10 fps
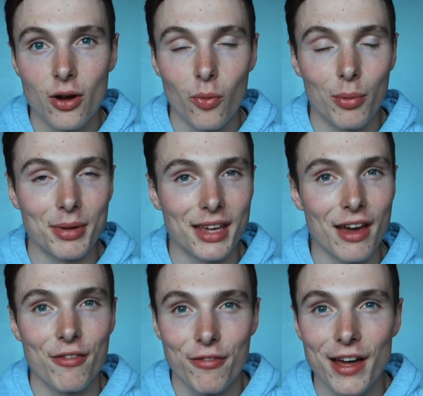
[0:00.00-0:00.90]
when we
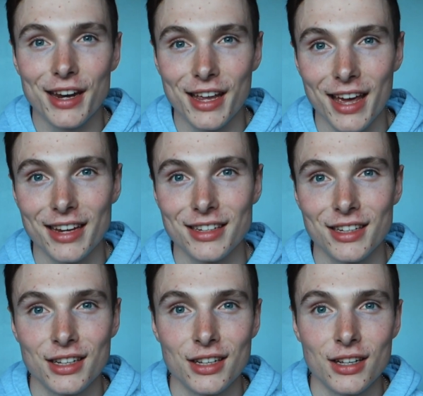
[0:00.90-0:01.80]
get fed again,
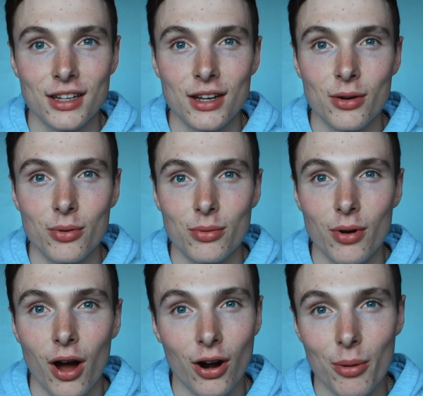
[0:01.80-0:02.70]

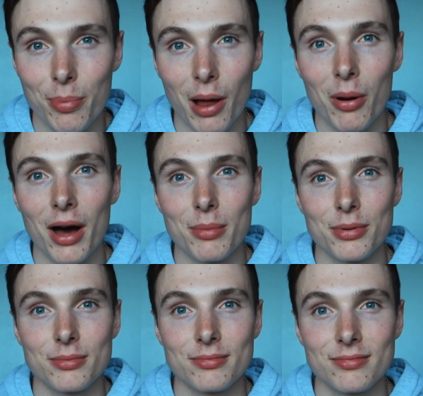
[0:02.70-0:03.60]
I'm going to blow up.
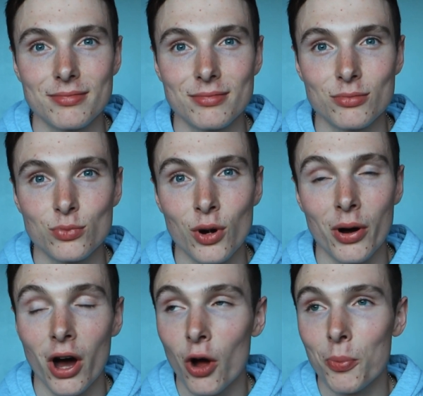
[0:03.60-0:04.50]
Well,
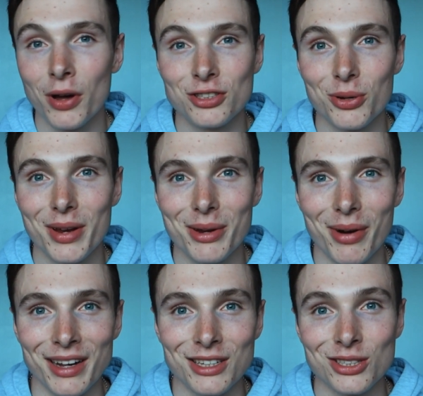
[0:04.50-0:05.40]
I hope I do
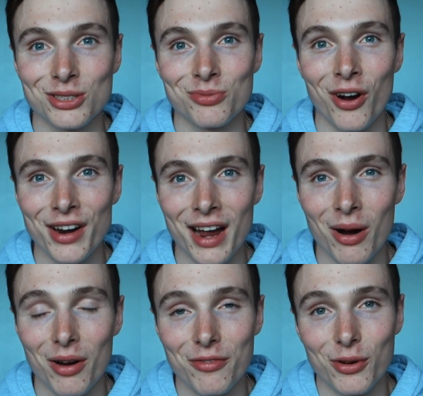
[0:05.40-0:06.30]
anyway, because right
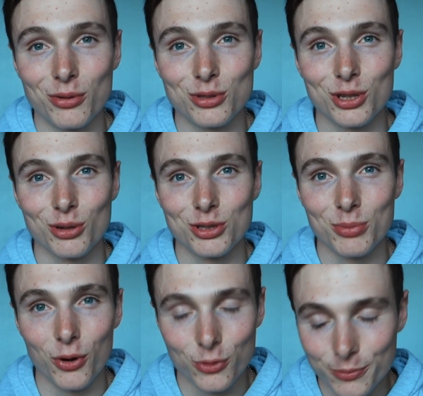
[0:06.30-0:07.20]
now I feel so
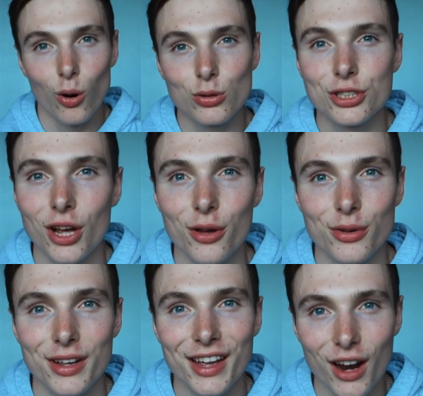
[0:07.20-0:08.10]
small.
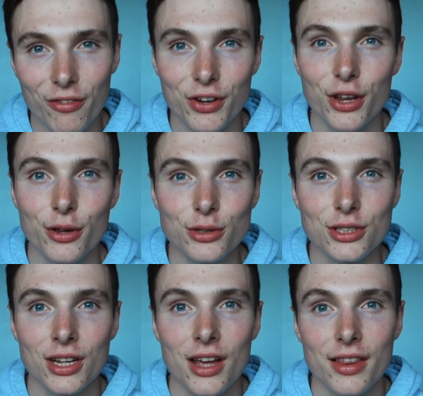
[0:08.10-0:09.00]
Also, in other
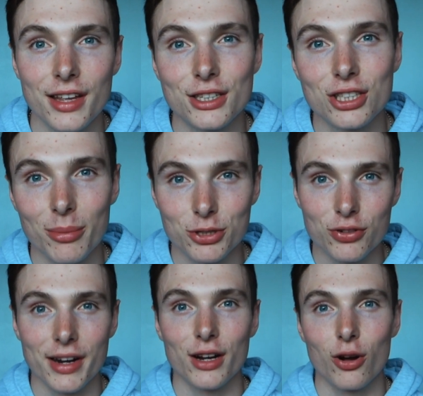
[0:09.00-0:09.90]
news, the summer
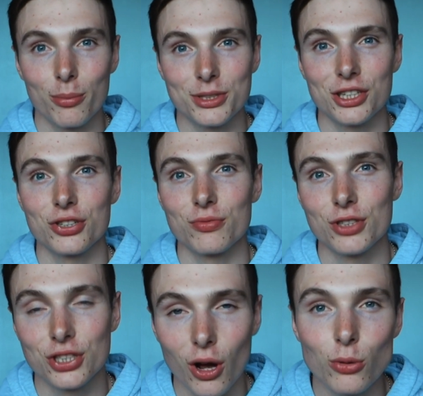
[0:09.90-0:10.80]
shredding competition
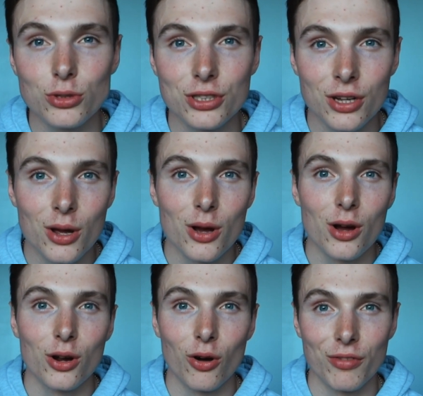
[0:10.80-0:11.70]
results
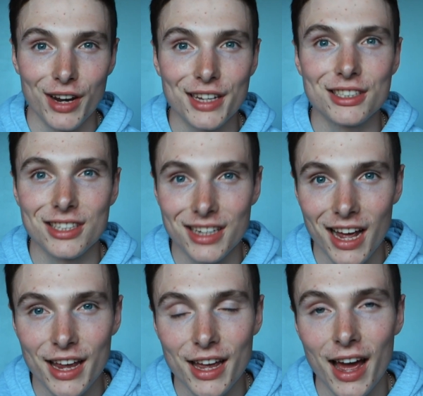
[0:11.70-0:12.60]
got released
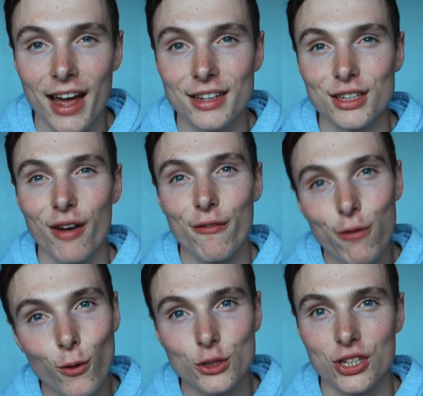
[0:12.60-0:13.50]
today, and
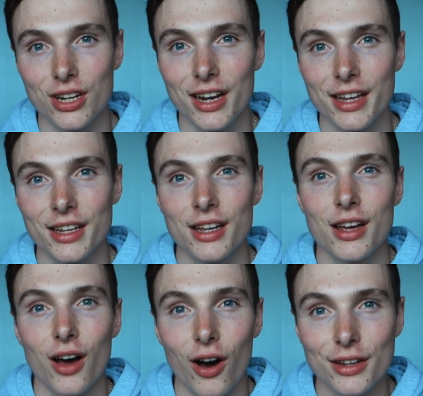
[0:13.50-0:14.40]
unfortunately
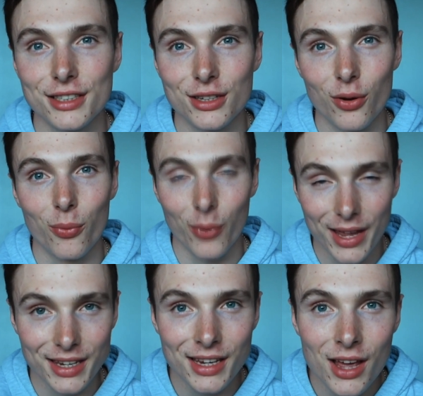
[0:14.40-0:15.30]
I did not
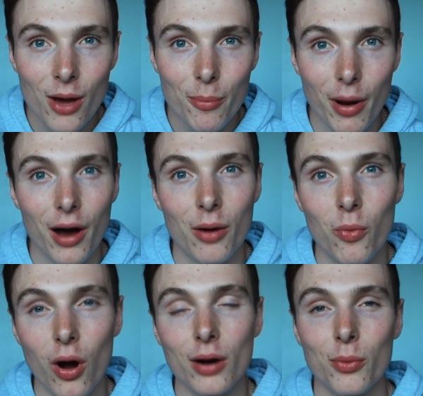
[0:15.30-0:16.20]
win. But
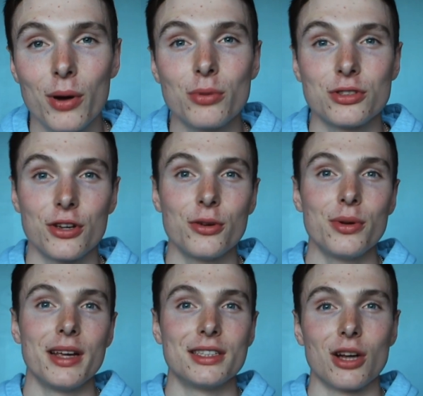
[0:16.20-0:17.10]
what I will do
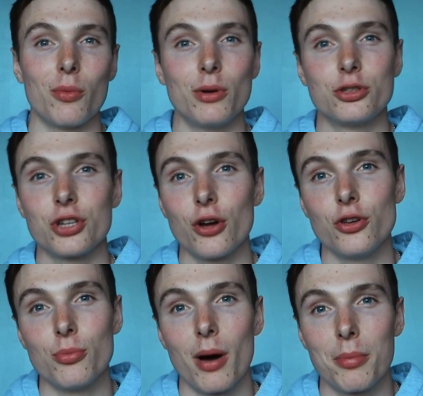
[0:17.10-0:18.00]
is I will show
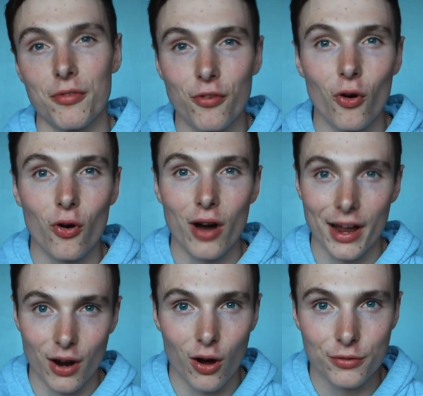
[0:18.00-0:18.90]
you my before
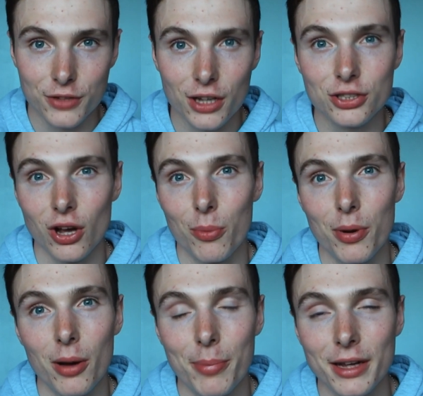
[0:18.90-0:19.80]
and after, so I'll
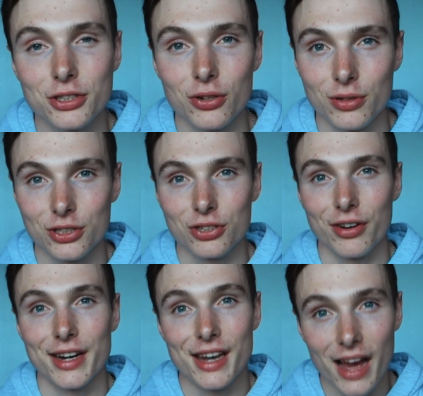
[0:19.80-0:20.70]
put a picture on the screen